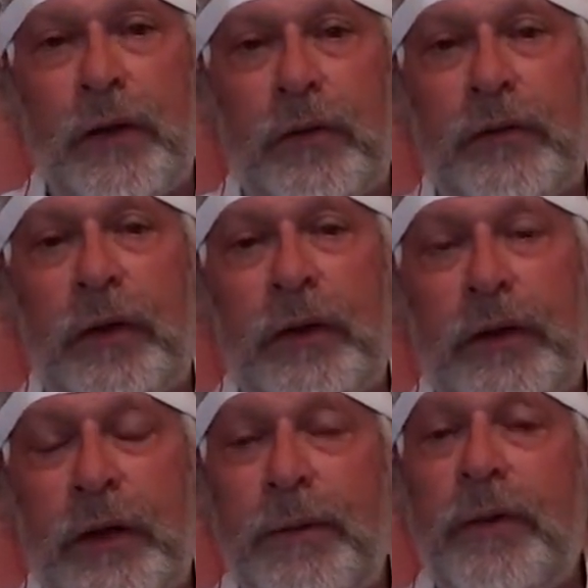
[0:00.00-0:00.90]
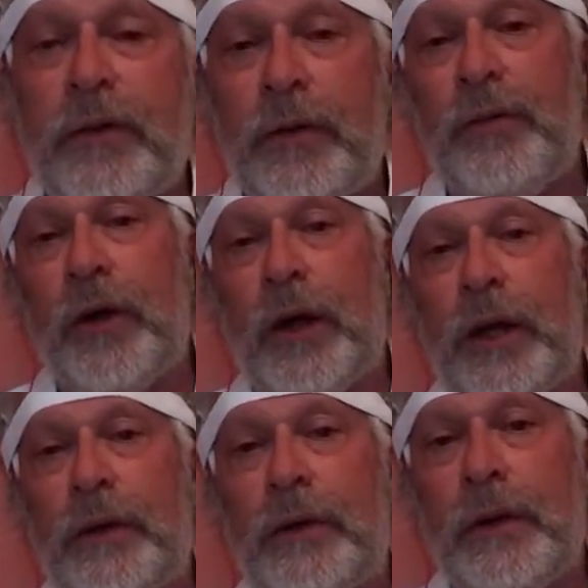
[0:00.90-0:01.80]
It goes very deep into the
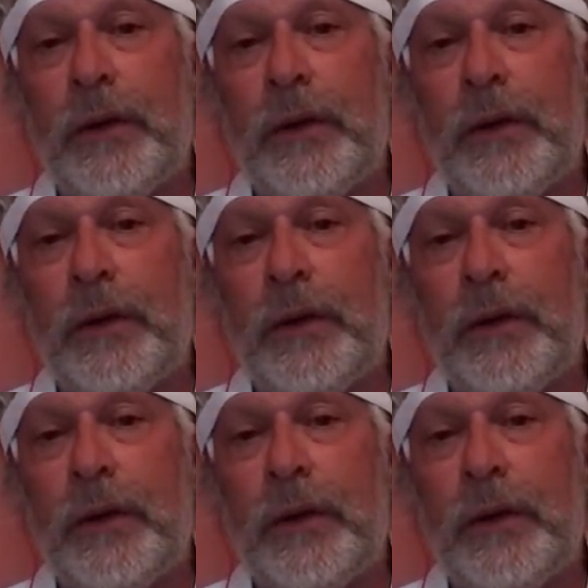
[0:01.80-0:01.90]
brain.